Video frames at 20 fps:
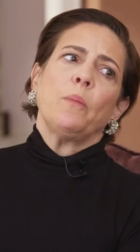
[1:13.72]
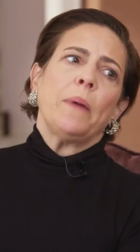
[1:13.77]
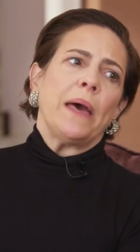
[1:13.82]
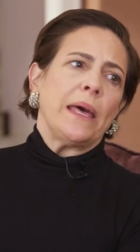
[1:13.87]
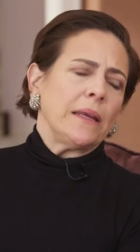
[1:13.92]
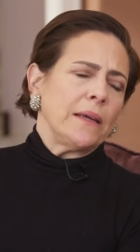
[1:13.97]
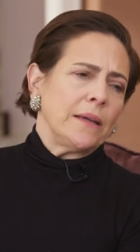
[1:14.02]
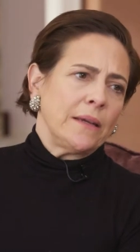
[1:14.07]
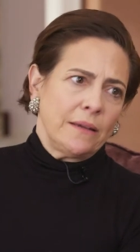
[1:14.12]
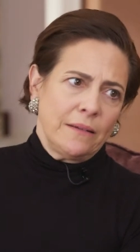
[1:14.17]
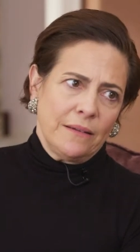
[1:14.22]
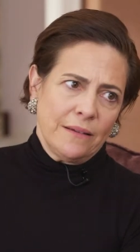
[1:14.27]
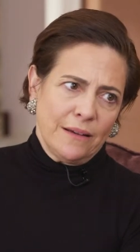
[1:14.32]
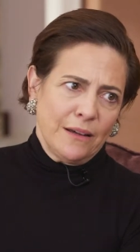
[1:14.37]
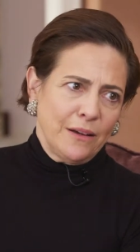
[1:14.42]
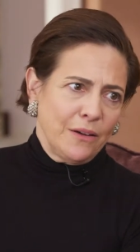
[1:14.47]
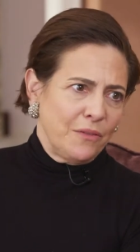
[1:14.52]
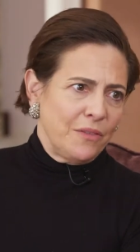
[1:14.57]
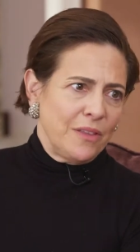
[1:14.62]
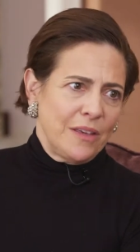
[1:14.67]
many
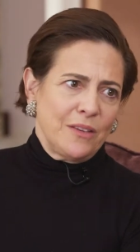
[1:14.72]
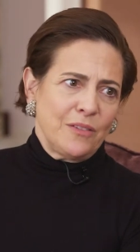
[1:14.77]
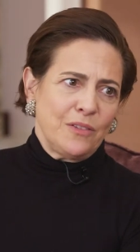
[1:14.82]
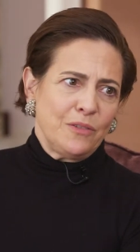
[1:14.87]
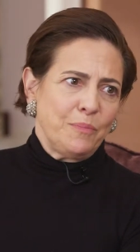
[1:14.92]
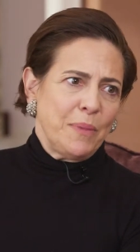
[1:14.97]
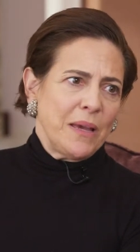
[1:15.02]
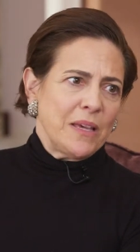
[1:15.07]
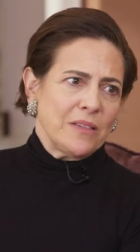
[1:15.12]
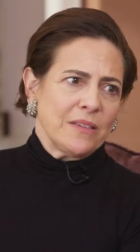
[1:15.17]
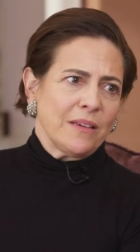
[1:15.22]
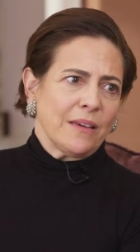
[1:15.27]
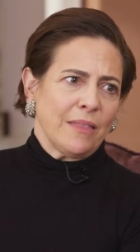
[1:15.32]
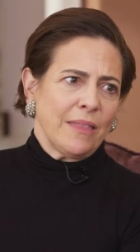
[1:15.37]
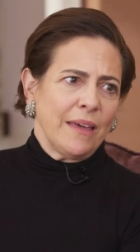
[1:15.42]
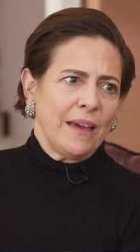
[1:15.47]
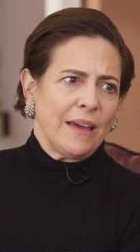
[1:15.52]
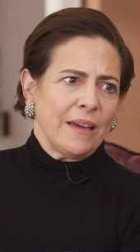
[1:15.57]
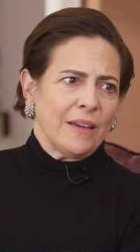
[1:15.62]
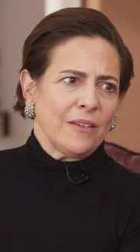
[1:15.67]
of these basic
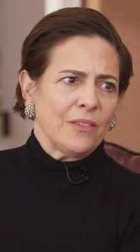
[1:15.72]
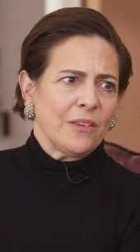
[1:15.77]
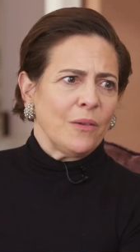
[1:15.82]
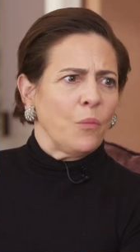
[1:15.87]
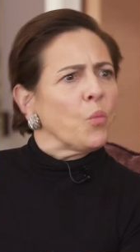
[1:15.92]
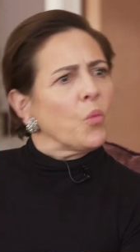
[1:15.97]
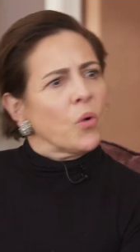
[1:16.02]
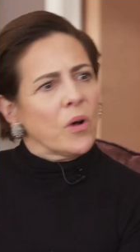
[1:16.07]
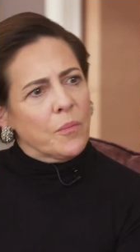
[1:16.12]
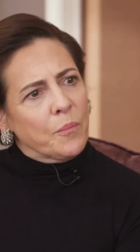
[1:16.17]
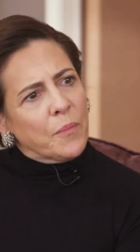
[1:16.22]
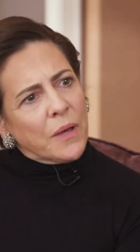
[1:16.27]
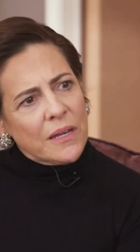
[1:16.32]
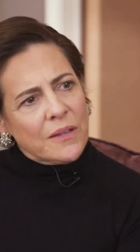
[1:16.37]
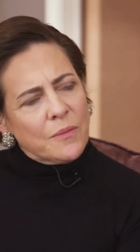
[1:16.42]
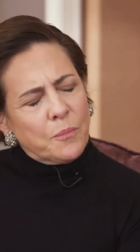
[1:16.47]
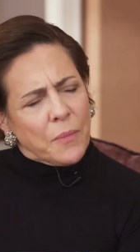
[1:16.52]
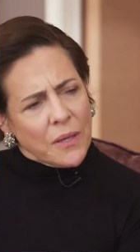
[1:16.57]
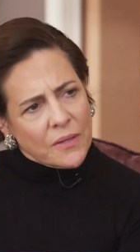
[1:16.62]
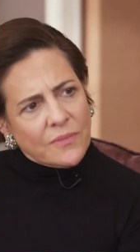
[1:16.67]
things. And what
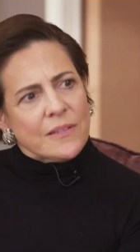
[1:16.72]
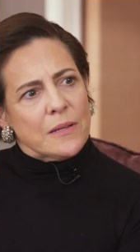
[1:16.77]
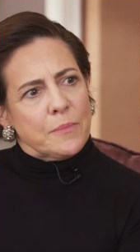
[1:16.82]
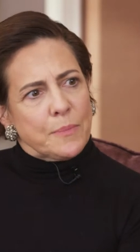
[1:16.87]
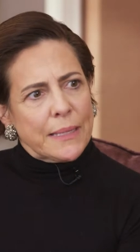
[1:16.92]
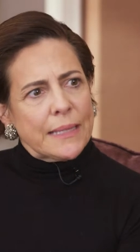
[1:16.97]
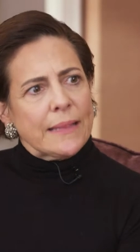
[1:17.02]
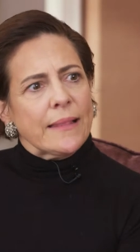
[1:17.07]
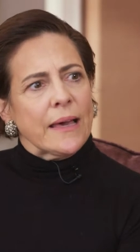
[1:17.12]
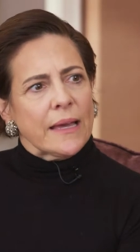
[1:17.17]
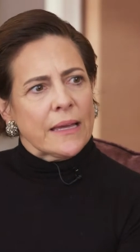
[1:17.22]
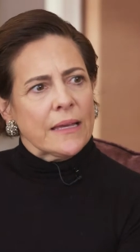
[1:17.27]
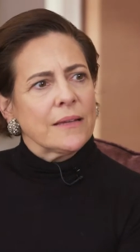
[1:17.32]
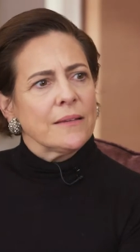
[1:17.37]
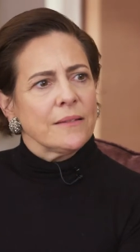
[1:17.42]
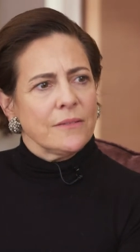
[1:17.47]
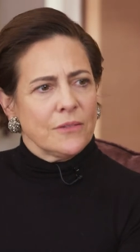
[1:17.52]
must it be like